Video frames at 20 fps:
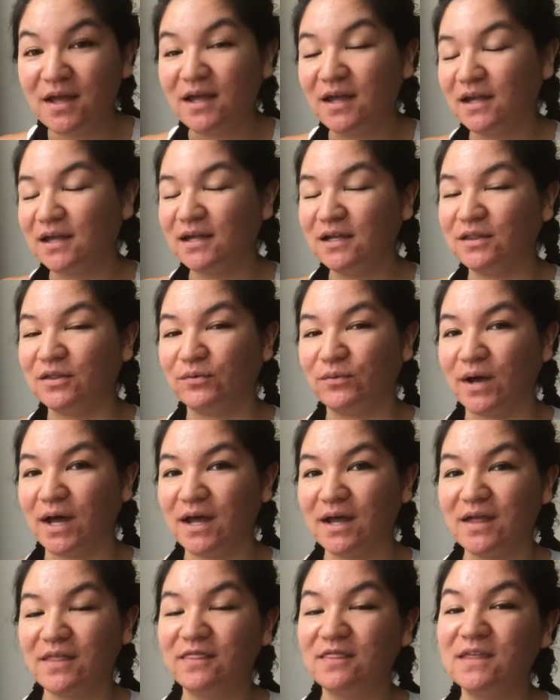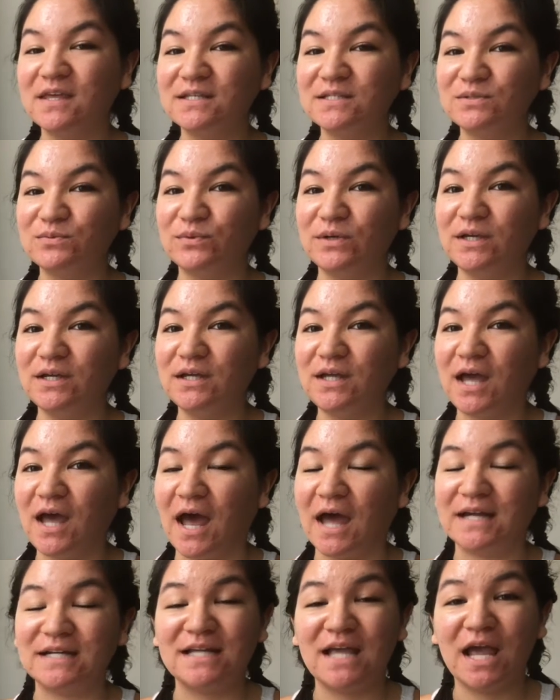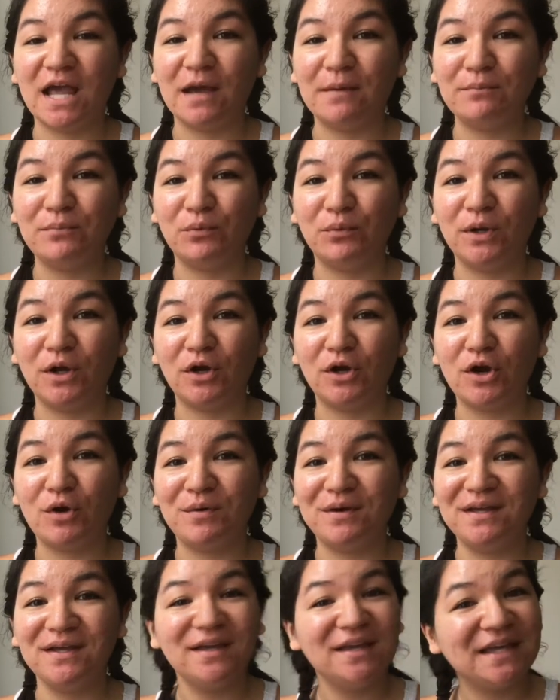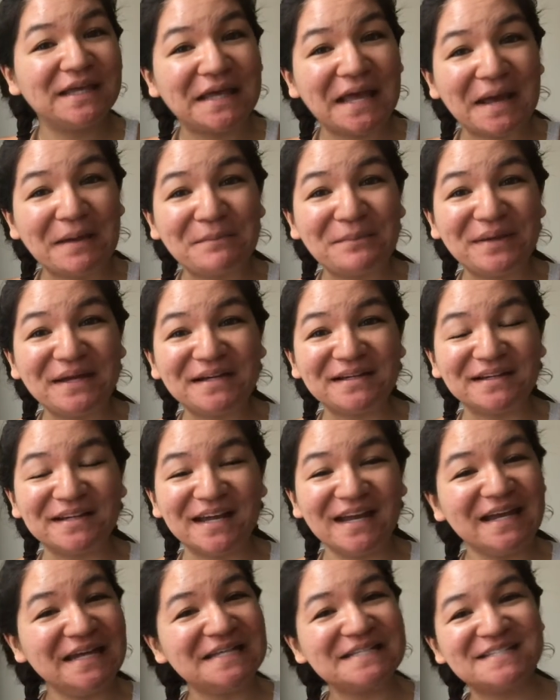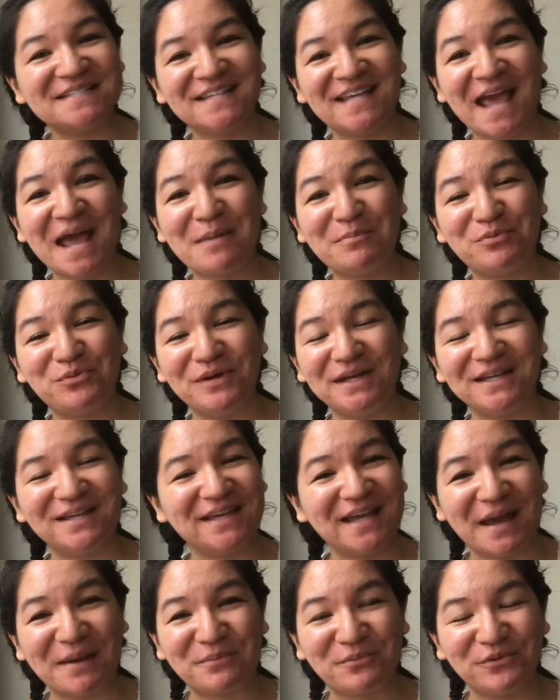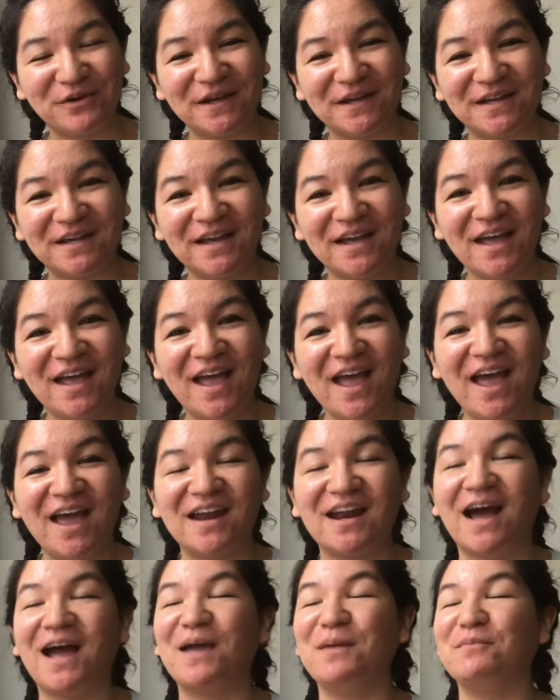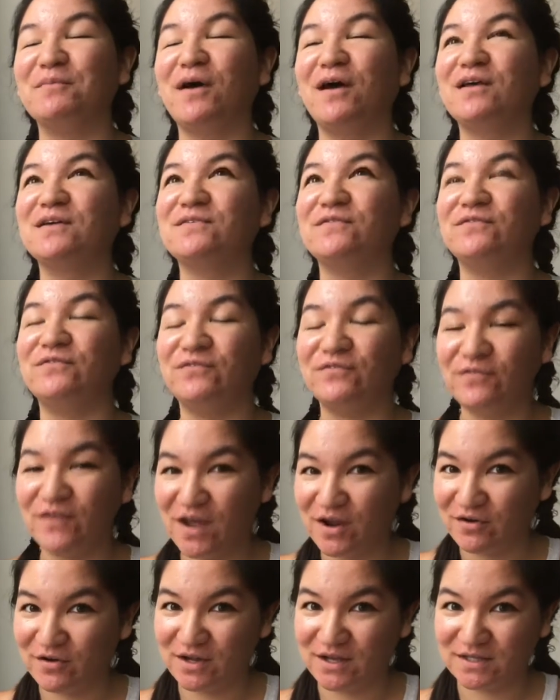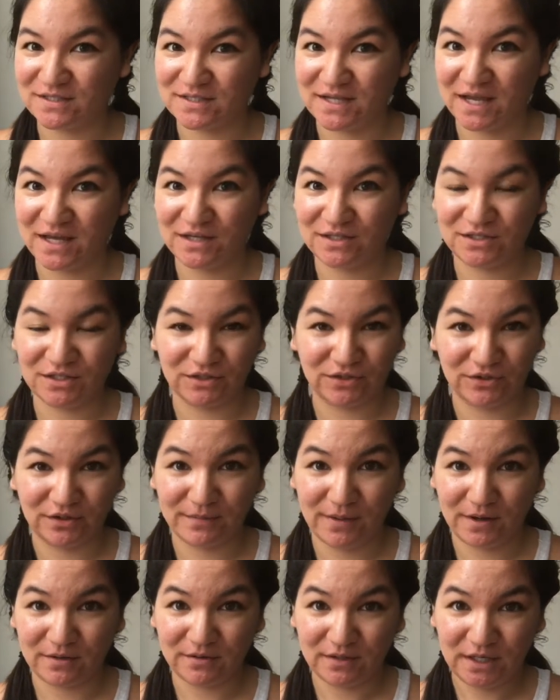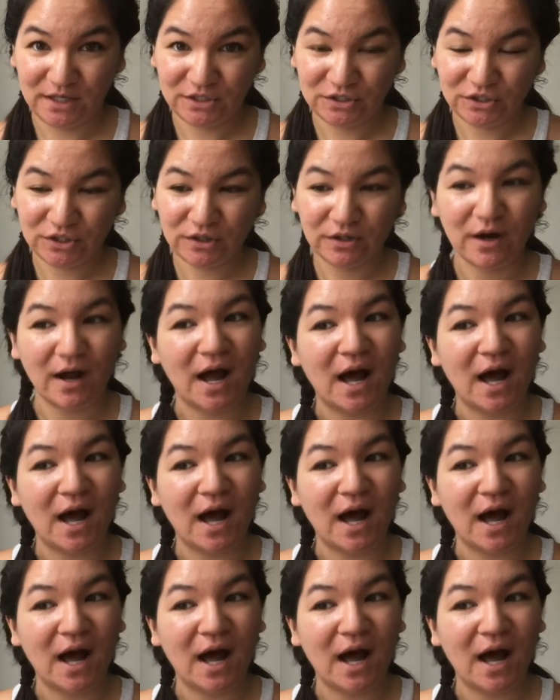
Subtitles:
Either way, this week at camp we are going camping. It is camp week, and I'm very excited to learn about nature.